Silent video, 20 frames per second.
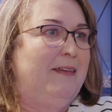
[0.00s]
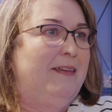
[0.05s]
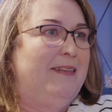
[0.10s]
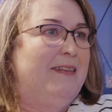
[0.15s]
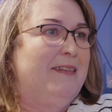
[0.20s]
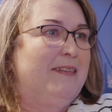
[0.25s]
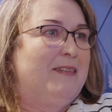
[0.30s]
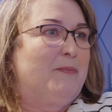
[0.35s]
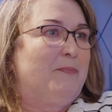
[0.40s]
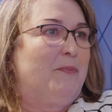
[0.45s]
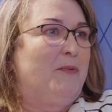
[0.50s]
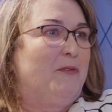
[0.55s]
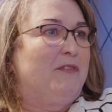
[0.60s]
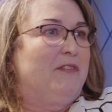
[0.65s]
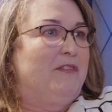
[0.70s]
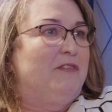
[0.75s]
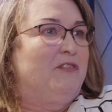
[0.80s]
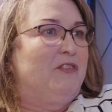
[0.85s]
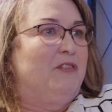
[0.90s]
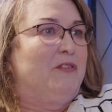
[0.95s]
And this
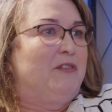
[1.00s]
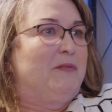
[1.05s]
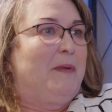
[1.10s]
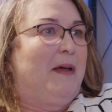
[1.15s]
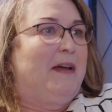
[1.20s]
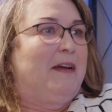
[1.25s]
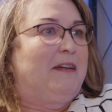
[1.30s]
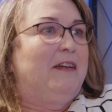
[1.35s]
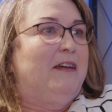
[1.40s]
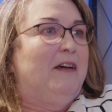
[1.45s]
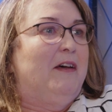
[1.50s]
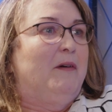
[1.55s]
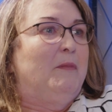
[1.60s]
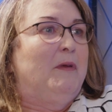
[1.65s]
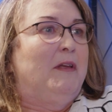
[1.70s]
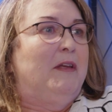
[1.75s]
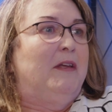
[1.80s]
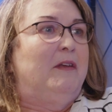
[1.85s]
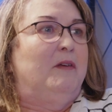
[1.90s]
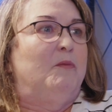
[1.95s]
person shows back up,
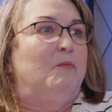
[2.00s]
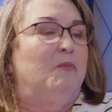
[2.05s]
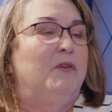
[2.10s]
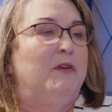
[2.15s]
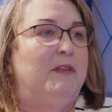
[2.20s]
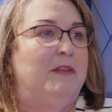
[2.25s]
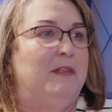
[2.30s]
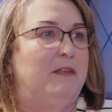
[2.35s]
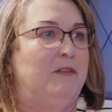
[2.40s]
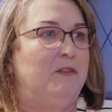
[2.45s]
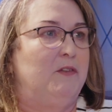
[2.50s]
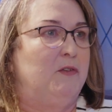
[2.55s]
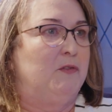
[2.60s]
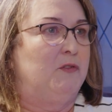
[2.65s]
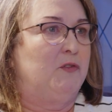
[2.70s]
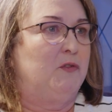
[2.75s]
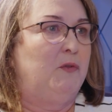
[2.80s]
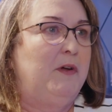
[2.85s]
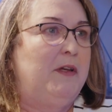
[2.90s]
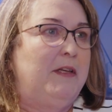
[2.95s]
breathing yeah. new
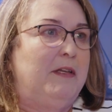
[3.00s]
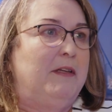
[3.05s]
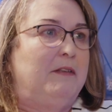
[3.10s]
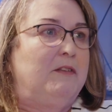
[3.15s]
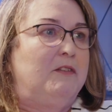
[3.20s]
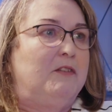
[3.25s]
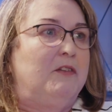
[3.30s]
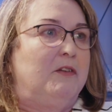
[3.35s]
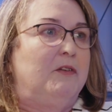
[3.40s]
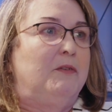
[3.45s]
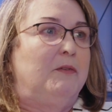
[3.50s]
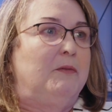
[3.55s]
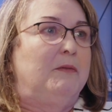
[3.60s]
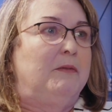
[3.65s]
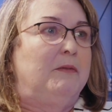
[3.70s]
joy into you.